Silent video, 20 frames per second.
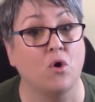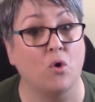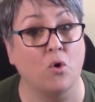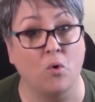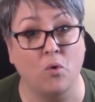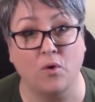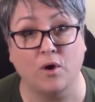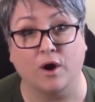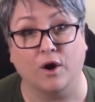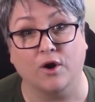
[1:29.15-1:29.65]

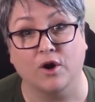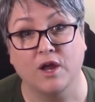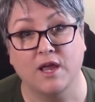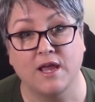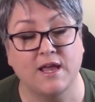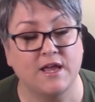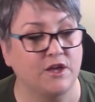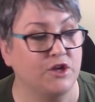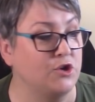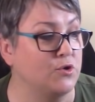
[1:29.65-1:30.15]
Or
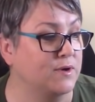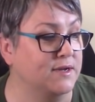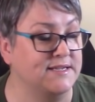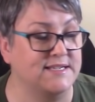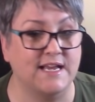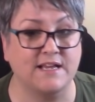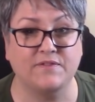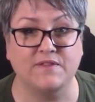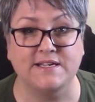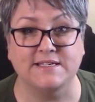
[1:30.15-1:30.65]
you can
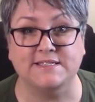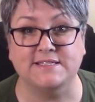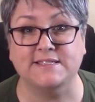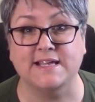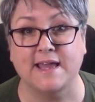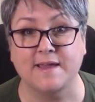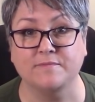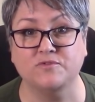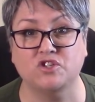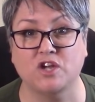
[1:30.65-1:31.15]
take these
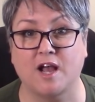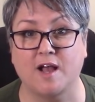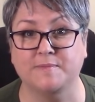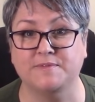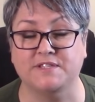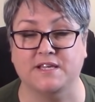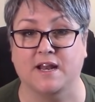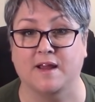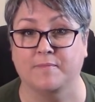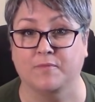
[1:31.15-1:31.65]
same
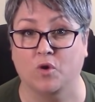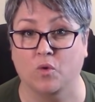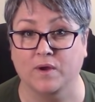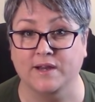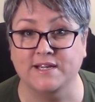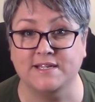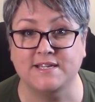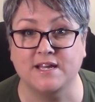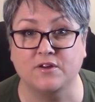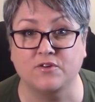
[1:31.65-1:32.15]
jobs that I'm
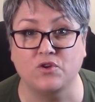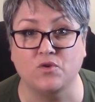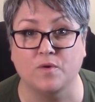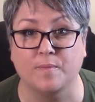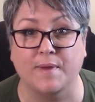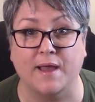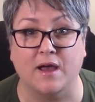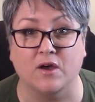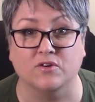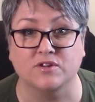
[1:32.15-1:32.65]
going to tell you
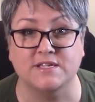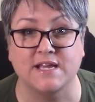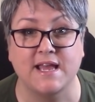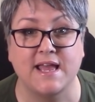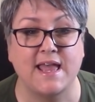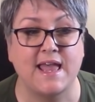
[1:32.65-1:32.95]
about